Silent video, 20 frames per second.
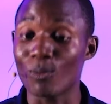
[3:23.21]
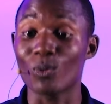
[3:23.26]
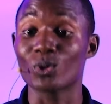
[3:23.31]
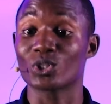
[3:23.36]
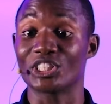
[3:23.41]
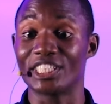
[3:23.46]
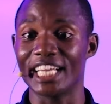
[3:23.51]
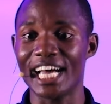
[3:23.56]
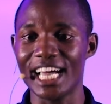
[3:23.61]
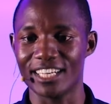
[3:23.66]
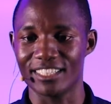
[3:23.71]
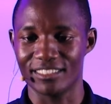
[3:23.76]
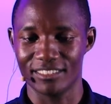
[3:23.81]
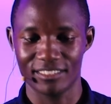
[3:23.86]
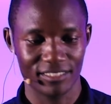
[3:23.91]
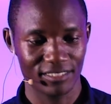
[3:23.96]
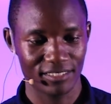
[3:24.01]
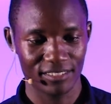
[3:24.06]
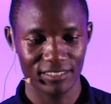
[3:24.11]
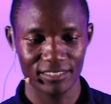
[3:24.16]
I was
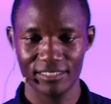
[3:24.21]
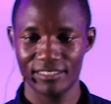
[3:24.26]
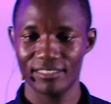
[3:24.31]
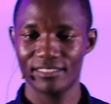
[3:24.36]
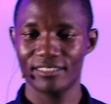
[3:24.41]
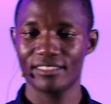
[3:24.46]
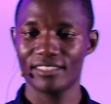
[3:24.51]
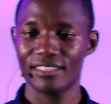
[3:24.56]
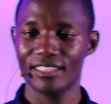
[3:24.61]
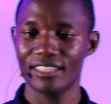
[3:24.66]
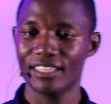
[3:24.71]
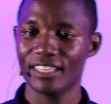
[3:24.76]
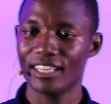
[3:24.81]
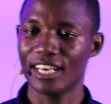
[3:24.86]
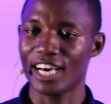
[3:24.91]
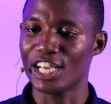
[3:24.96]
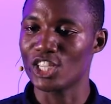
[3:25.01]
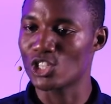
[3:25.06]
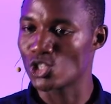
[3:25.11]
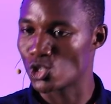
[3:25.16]
done.
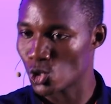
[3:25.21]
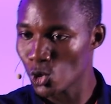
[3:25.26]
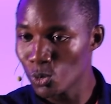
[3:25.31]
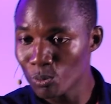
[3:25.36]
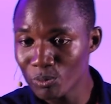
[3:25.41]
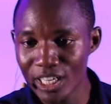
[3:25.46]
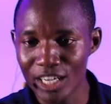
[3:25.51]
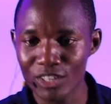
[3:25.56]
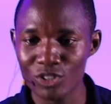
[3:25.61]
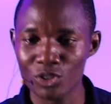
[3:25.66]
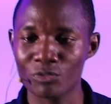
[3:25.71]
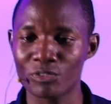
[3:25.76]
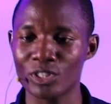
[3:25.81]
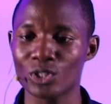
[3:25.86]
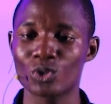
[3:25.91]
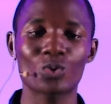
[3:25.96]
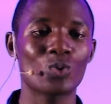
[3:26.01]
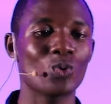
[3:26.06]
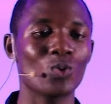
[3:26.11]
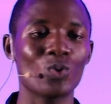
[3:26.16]
I zoomed out of
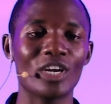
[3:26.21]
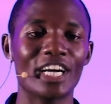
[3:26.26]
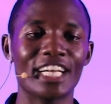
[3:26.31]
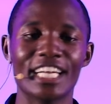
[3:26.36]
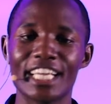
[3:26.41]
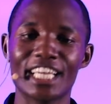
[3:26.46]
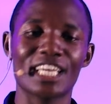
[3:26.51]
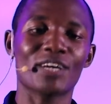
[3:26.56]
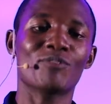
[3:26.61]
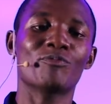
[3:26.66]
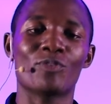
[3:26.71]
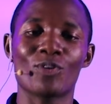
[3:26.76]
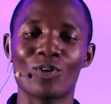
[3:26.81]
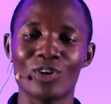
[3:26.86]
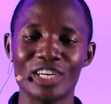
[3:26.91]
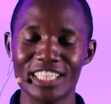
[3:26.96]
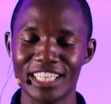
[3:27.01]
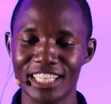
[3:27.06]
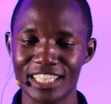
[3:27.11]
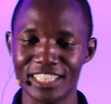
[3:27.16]
the school and I came
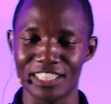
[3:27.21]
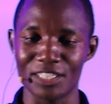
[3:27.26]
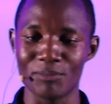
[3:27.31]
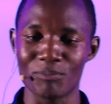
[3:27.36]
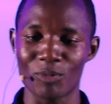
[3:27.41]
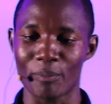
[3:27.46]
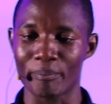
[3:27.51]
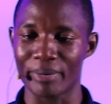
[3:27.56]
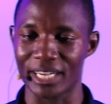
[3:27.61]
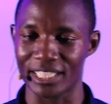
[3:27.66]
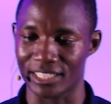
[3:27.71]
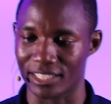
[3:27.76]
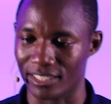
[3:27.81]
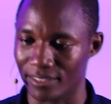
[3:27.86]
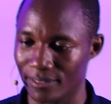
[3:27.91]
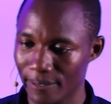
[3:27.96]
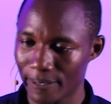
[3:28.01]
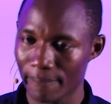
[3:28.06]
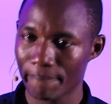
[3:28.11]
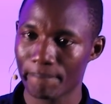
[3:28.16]
for holidays in
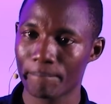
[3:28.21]
Mombasa.